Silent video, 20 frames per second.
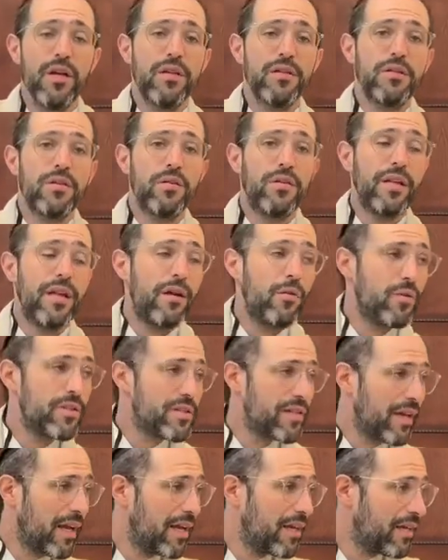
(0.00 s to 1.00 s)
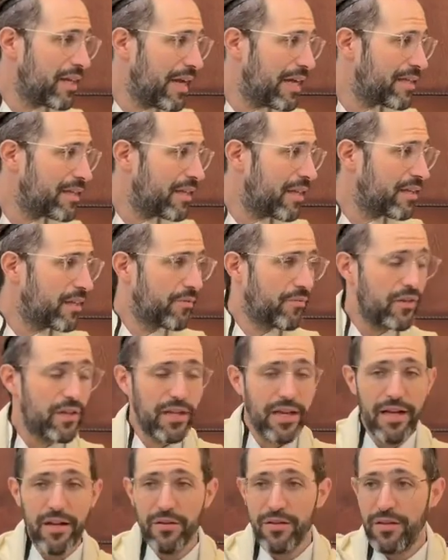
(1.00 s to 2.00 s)
So today, once again, the last day to
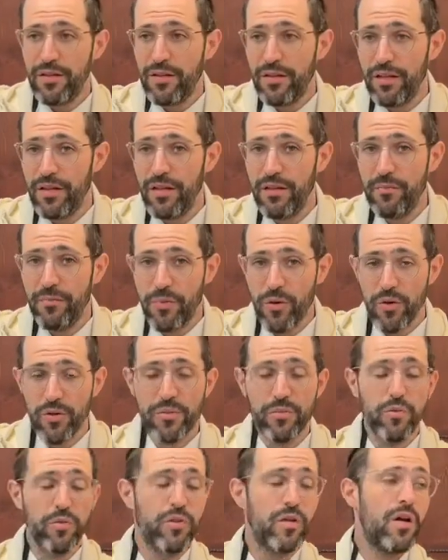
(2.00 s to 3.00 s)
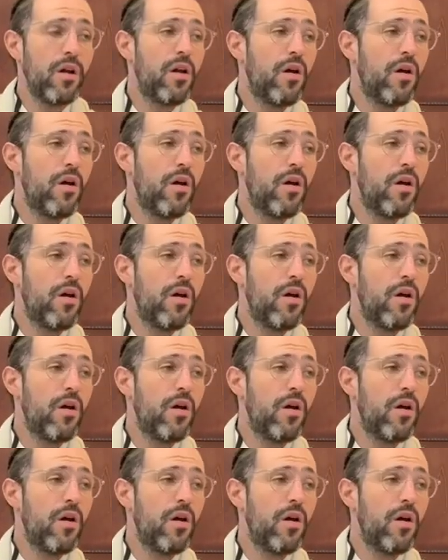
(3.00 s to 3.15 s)
fill out the prosbul.